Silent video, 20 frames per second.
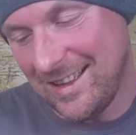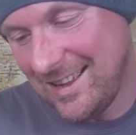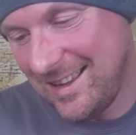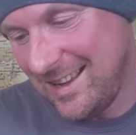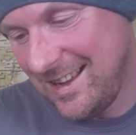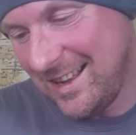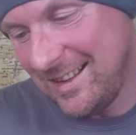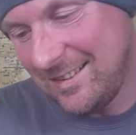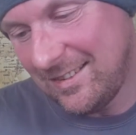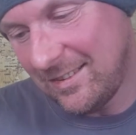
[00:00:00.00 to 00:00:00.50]

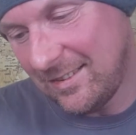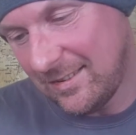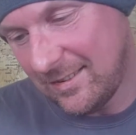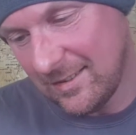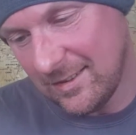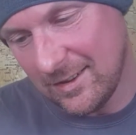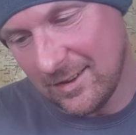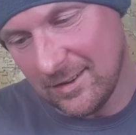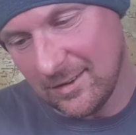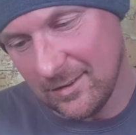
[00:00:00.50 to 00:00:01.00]
It's,
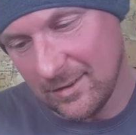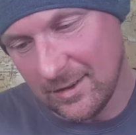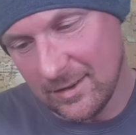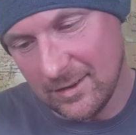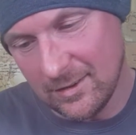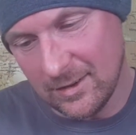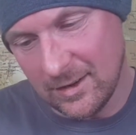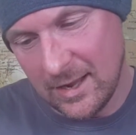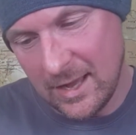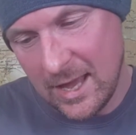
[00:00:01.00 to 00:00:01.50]
oh
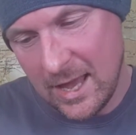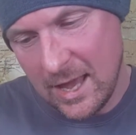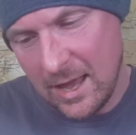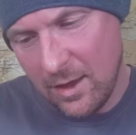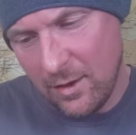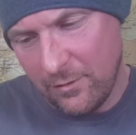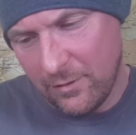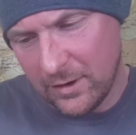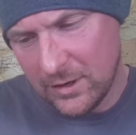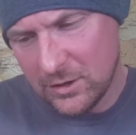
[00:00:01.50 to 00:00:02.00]
god,
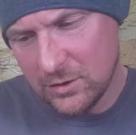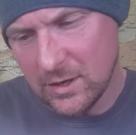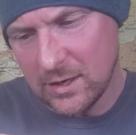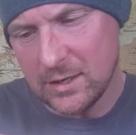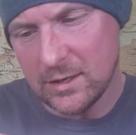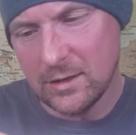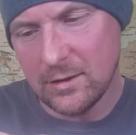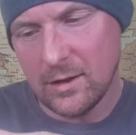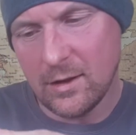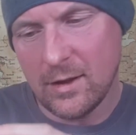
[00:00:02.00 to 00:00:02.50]
if I try
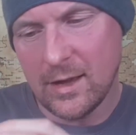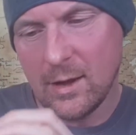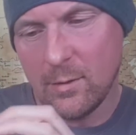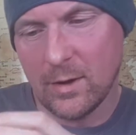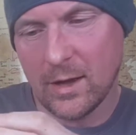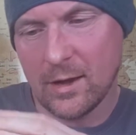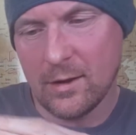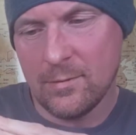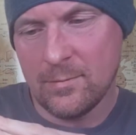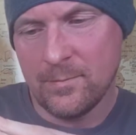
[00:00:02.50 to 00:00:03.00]
to, oh here we
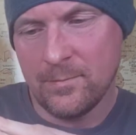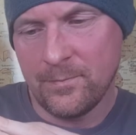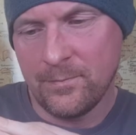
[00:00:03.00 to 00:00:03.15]
go,